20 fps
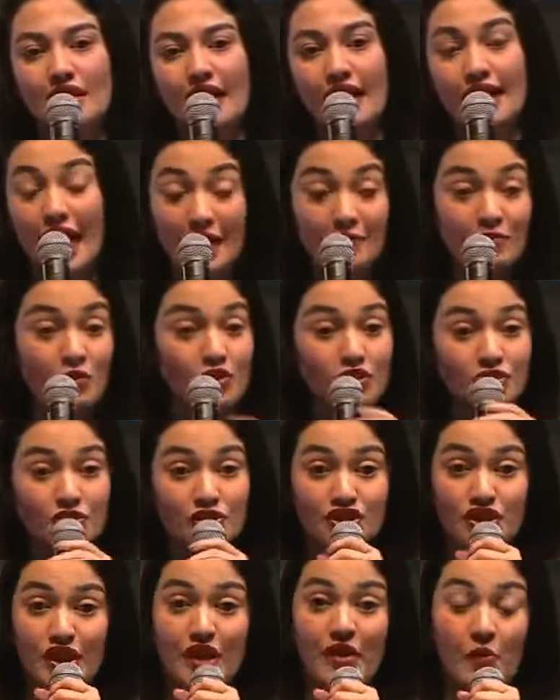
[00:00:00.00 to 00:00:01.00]
And I'm going
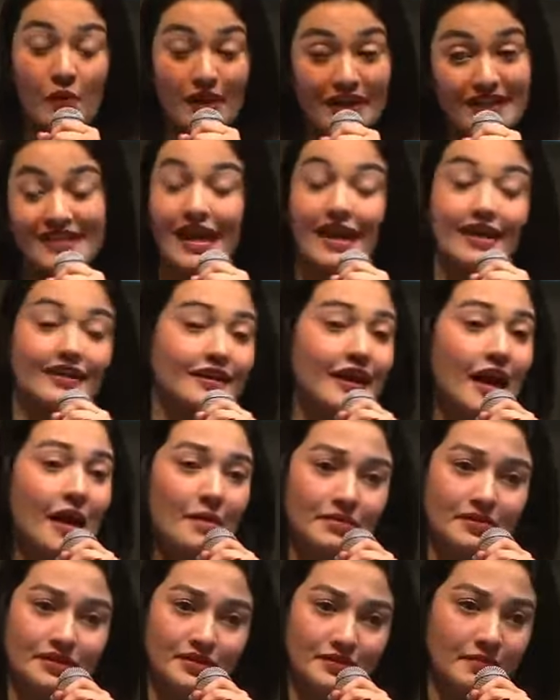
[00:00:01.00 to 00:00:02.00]
to share what exactly
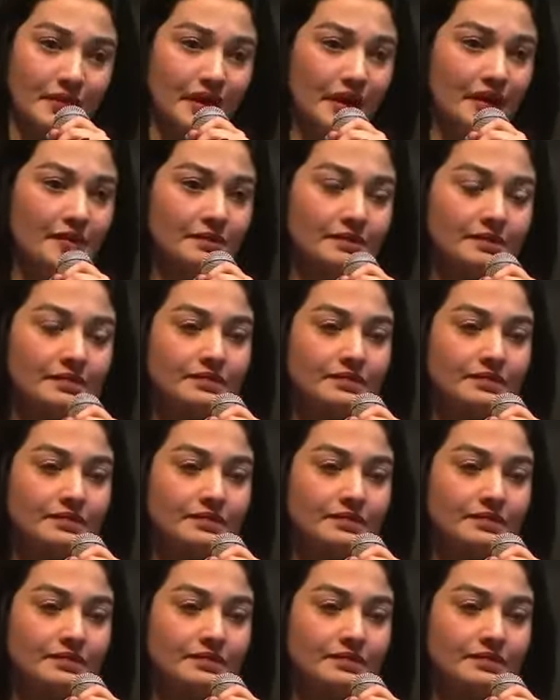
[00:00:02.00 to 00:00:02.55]
happened to me.